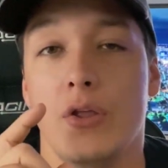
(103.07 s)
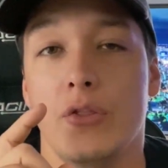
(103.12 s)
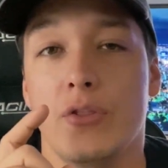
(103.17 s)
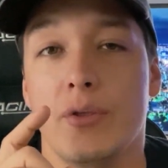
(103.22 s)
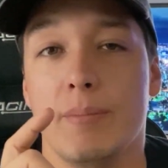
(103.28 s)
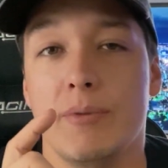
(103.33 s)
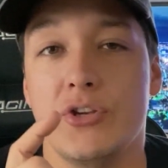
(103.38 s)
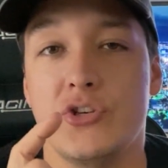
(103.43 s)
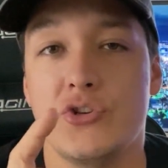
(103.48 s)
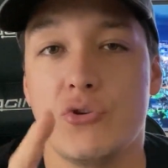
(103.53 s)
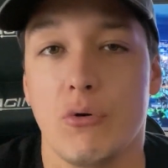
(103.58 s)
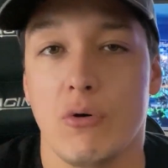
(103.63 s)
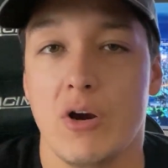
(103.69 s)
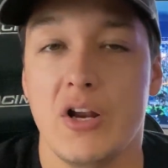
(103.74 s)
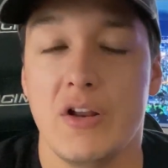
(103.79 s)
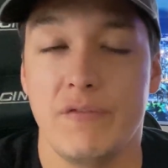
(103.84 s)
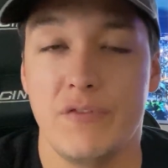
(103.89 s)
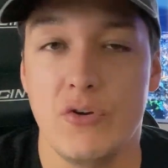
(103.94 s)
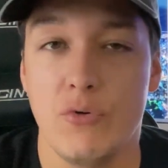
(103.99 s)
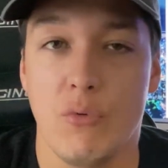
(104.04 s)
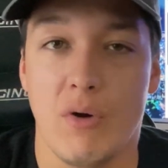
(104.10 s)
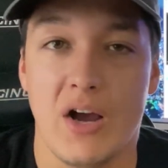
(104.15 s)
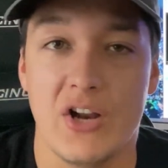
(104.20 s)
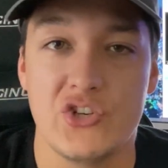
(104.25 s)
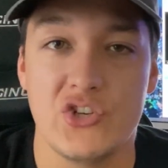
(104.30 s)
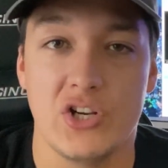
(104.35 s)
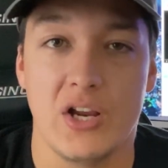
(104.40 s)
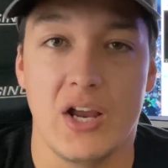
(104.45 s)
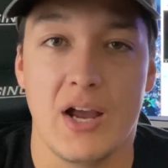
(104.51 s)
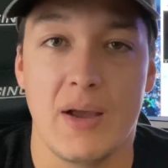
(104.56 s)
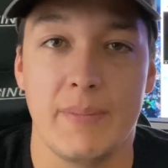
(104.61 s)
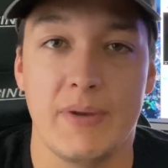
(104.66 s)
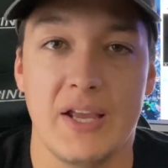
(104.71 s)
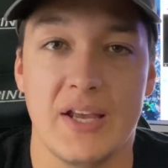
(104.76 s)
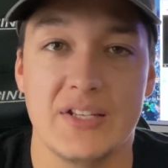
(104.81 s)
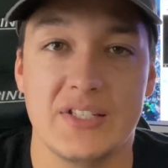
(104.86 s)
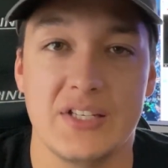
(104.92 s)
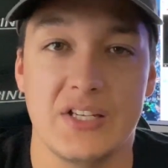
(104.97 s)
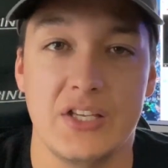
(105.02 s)
the majority of you watching, I'm
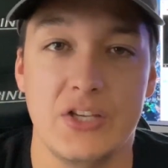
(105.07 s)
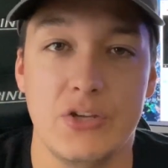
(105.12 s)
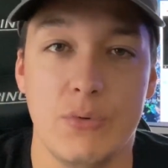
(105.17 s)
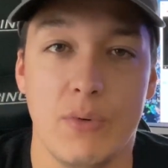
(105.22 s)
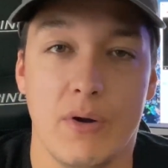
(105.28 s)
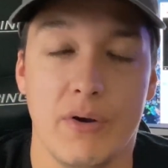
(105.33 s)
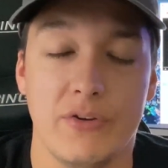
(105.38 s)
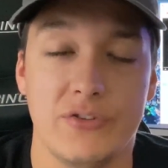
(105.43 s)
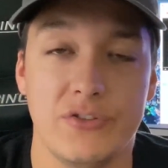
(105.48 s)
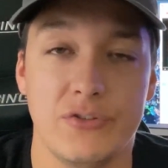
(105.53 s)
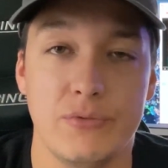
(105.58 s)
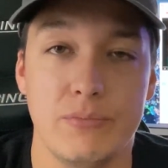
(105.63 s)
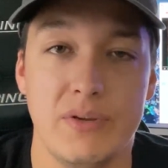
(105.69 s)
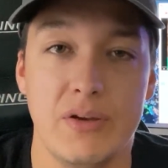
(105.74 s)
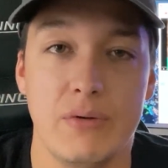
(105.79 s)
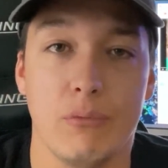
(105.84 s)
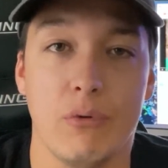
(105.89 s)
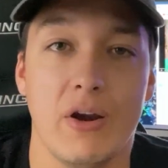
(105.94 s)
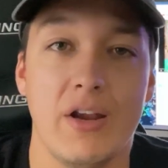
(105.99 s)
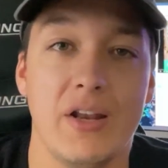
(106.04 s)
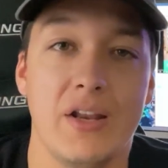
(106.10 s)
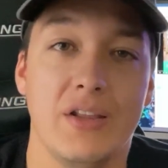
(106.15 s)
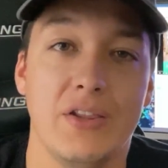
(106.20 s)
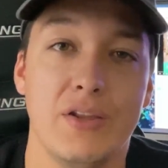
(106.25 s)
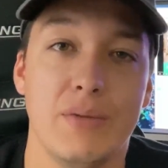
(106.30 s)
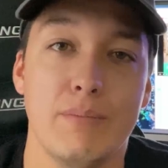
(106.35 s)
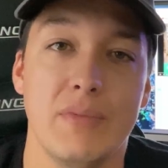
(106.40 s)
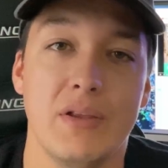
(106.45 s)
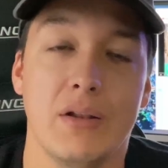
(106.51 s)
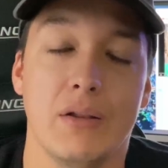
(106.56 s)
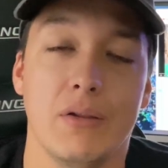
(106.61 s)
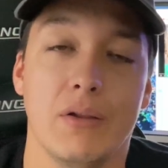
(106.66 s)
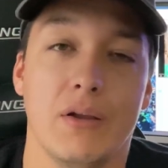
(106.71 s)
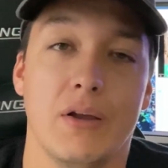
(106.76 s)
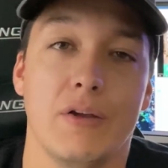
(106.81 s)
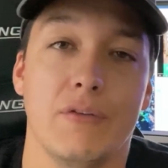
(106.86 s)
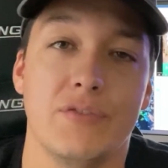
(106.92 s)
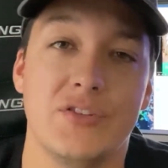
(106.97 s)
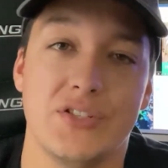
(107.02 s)
guessing you want to be right in the middle
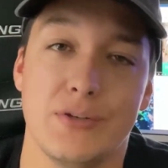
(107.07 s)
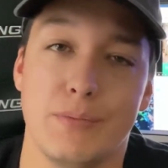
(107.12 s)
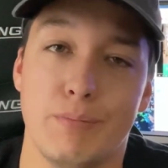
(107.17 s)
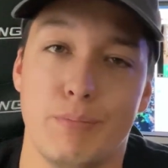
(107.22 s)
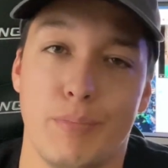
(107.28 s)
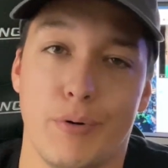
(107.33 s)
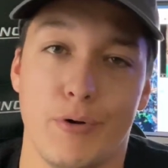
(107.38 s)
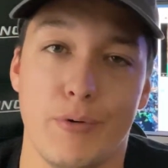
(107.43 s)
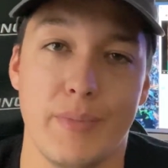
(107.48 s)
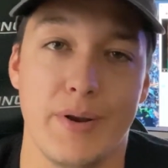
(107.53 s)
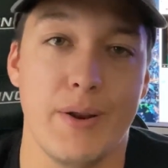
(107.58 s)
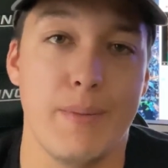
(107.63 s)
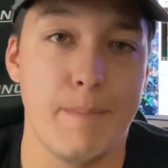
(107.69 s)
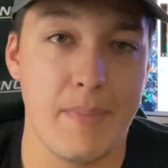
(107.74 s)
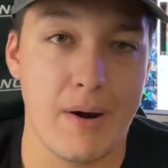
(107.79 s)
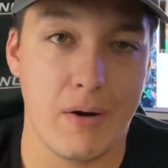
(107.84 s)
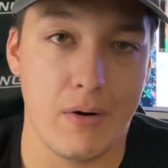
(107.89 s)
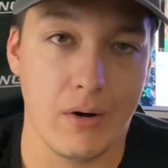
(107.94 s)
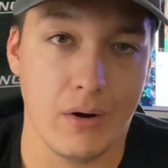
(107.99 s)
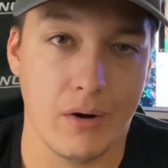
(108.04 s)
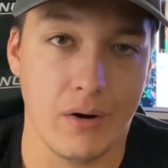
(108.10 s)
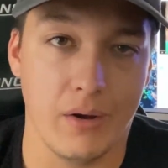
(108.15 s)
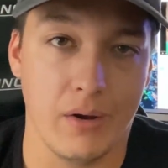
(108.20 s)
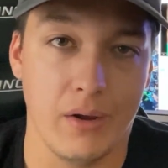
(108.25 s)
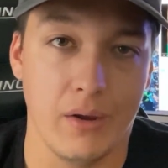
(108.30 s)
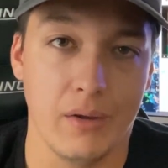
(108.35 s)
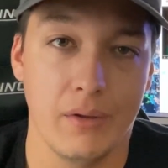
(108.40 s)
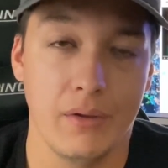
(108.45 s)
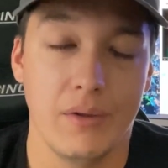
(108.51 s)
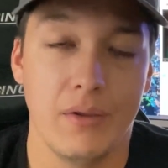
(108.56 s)
of suburban America.